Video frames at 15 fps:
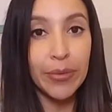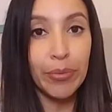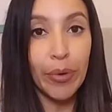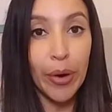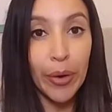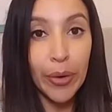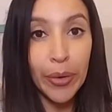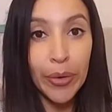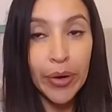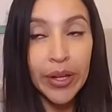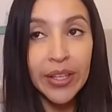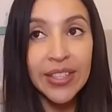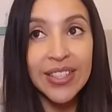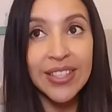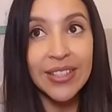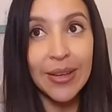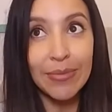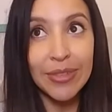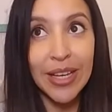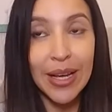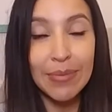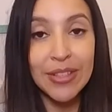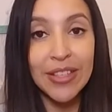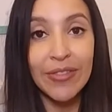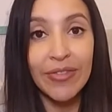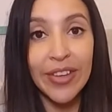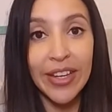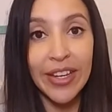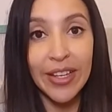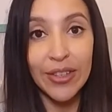road, sometimes the
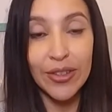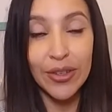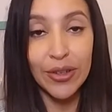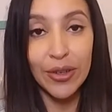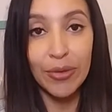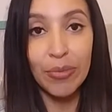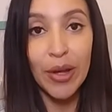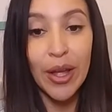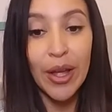feeding tube